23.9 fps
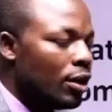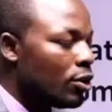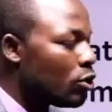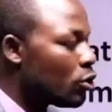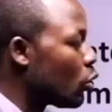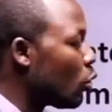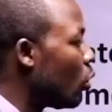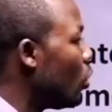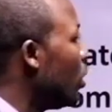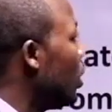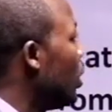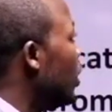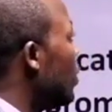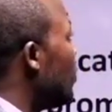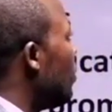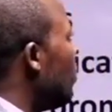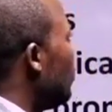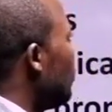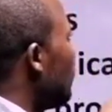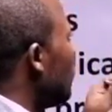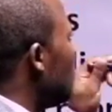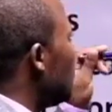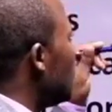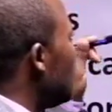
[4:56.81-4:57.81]
So
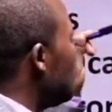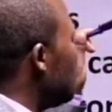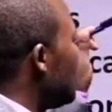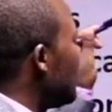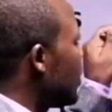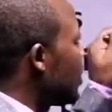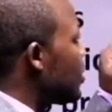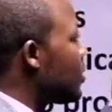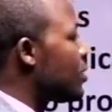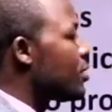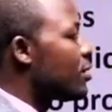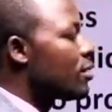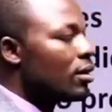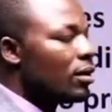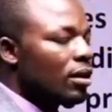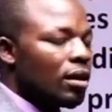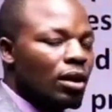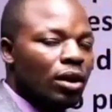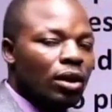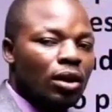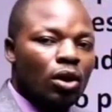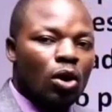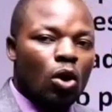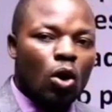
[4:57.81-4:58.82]
this
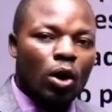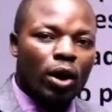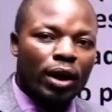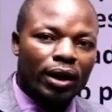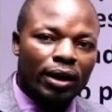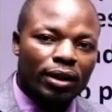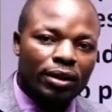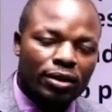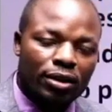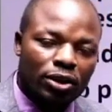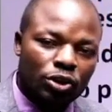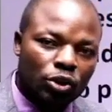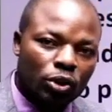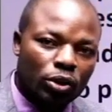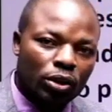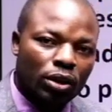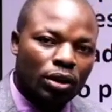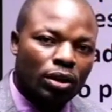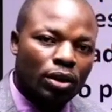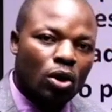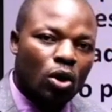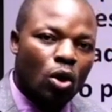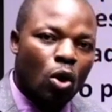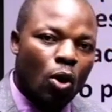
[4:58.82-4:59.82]

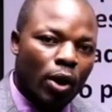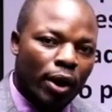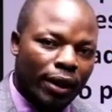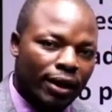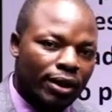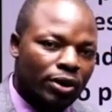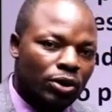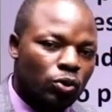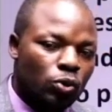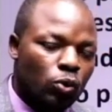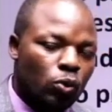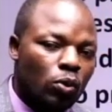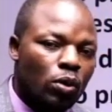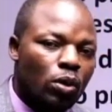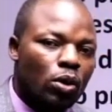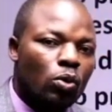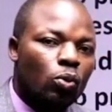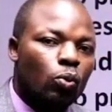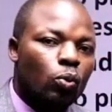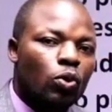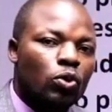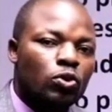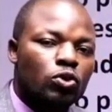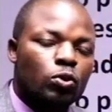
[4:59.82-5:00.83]
organization OAU
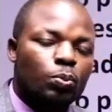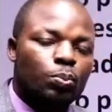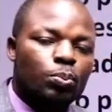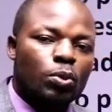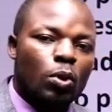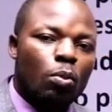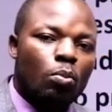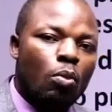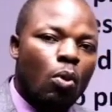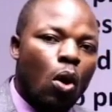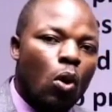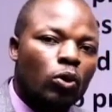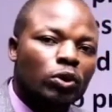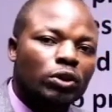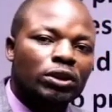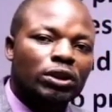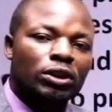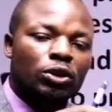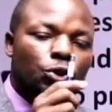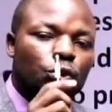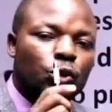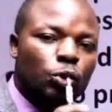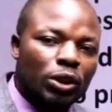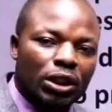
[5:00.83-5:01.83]
was to
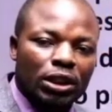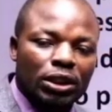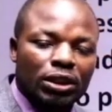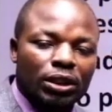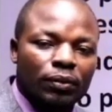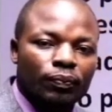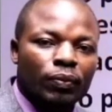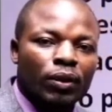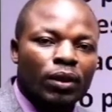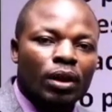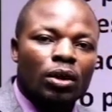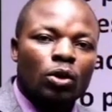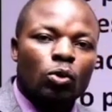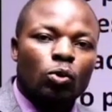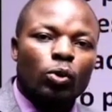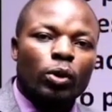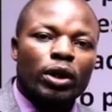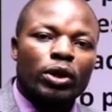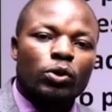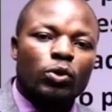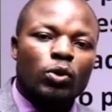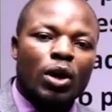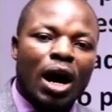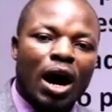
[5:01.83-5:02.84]
promote unity.
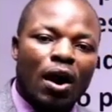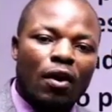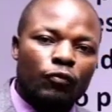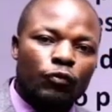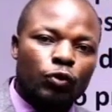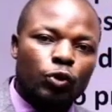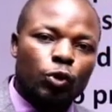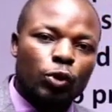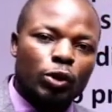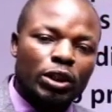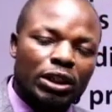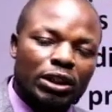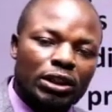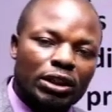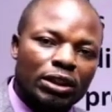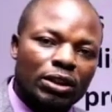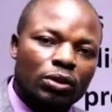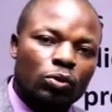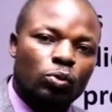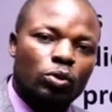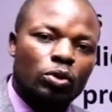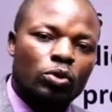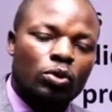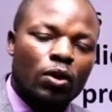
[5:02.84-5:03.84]
When you have
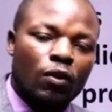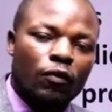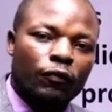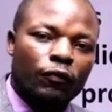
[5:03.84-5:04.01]
unity with your